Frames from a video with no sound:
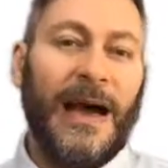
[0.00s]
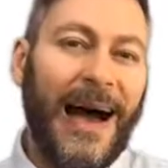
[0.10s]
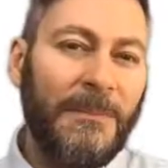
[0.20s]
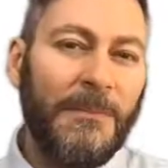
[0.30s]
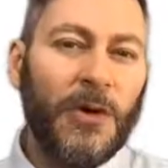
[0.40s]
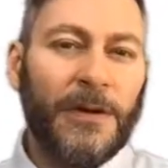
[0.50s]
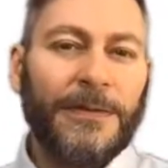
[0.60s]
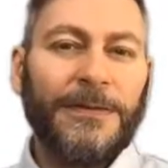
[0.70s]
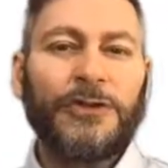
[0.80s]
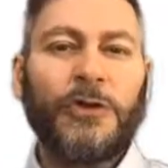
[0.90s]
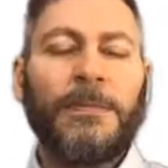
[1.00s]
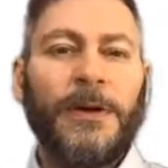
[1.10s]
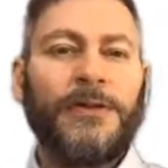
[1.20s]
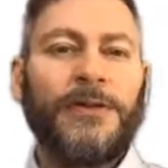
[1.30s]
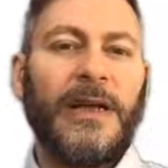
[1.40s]
I'm more of a visual
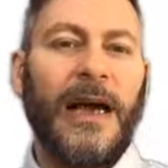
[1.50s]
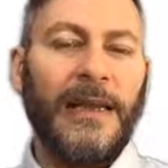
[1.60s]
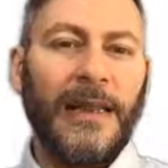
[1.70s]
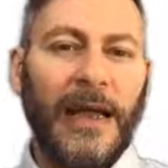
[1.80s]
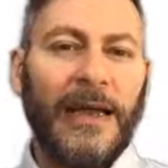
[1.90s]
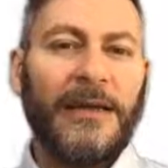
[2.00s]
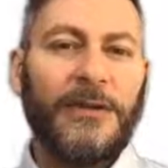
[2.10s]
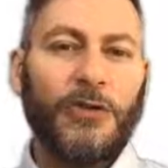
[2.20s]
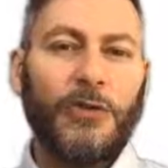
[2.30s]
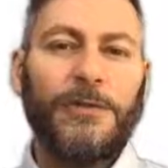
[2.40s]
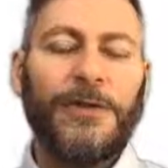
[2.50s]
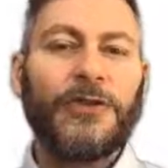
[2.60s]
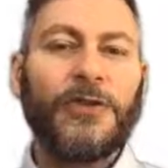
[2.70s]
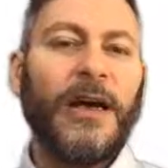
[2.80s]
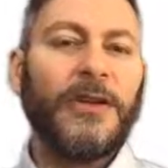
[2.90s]
person. I like to
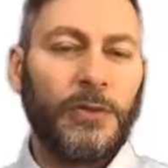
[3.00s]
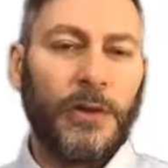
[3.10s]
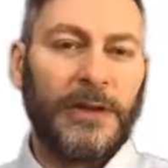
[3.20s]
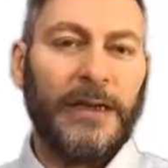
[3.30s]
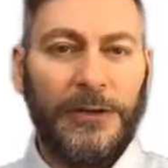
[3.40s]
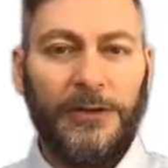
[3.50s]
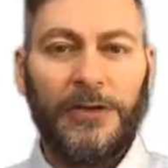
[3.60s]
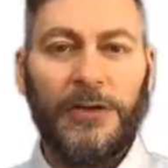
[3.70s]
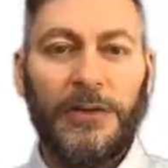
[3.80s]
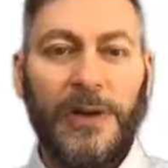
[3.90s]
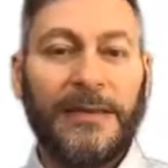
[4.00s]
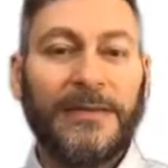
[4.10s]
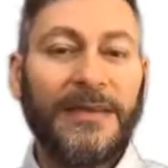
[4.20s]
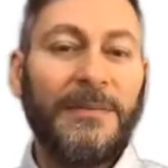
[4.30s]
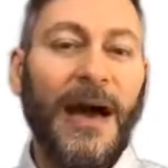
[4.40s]
visualize what I need to do,
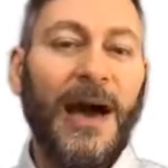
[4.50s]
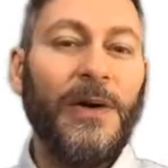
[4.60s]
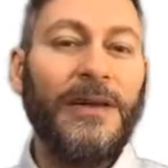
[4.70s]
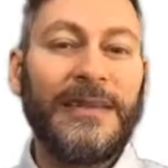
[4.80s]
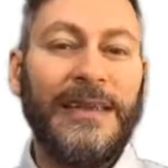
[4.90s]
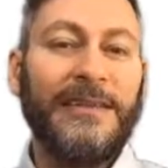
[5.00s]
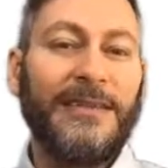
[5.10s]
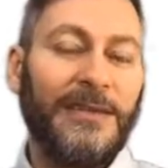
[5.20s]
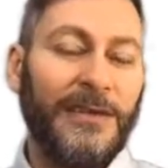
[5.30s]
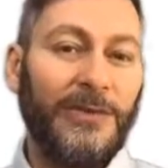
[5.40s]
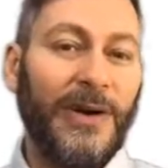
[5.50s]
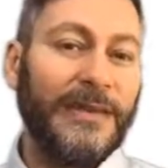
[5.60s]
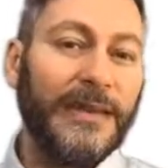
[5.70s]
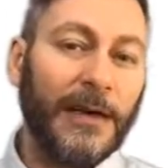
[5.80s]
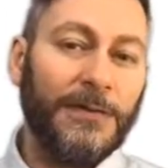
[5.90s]
and somehow it's easier than
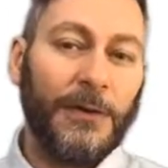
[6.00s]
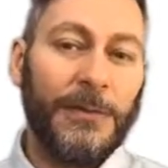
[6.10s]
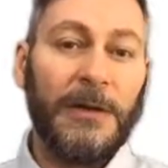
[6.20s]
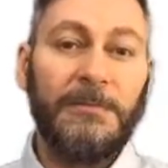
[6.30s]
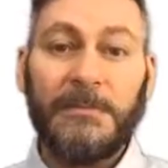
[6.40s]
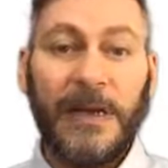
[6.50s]
writing a formula.